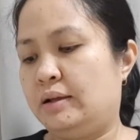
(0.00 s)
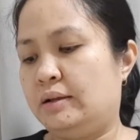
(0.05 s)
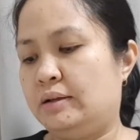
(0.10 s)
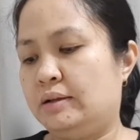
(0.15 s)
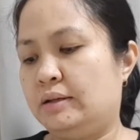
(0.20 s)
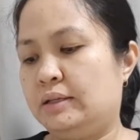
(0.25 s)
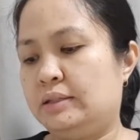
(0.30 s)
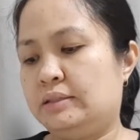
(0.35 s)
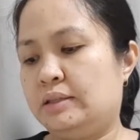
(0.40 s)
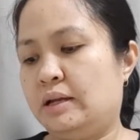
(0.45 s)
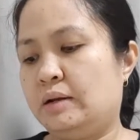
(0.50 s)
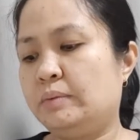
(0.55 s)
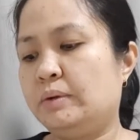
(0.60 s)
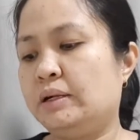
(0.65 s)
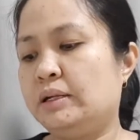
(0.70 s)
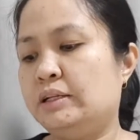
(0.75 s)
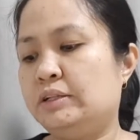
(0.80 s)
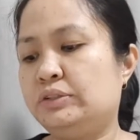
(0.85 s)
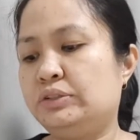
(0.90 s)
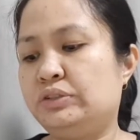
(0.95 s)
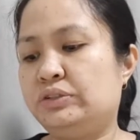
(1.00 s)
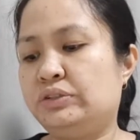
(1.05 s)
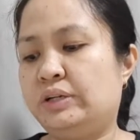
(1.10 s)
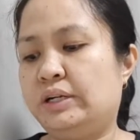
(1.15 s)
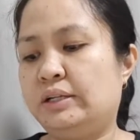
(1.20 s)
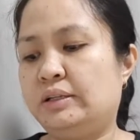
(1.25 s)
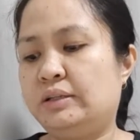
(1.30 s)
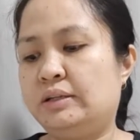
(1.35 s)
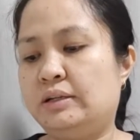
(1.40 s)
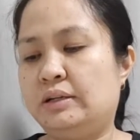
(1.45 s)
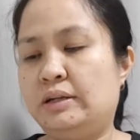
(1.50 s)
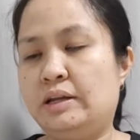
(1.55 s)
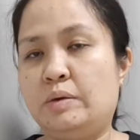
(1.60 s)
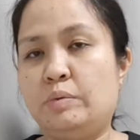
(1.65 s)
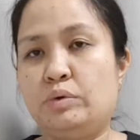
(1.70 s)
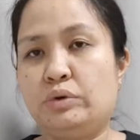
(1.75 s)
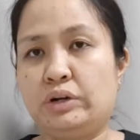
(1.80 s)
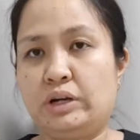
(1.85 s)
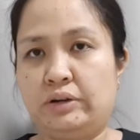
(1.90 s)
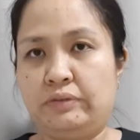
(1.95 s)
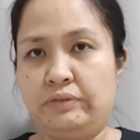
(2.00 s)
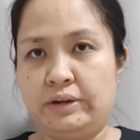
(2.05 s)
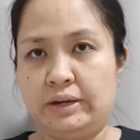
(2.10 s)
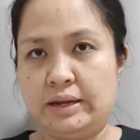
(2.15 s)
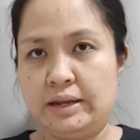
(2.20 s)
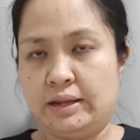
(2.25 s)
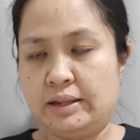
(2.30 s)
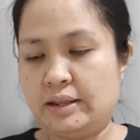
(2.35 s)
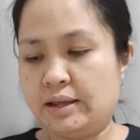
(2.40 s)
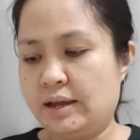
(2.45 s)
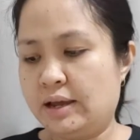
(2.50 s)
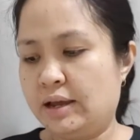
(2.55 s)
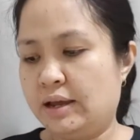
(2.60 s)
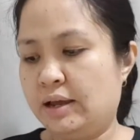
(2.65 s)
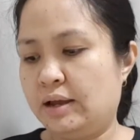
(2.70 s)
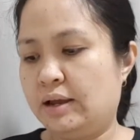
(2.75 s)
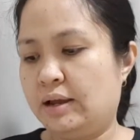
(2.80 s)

This table illustrates the demographic data,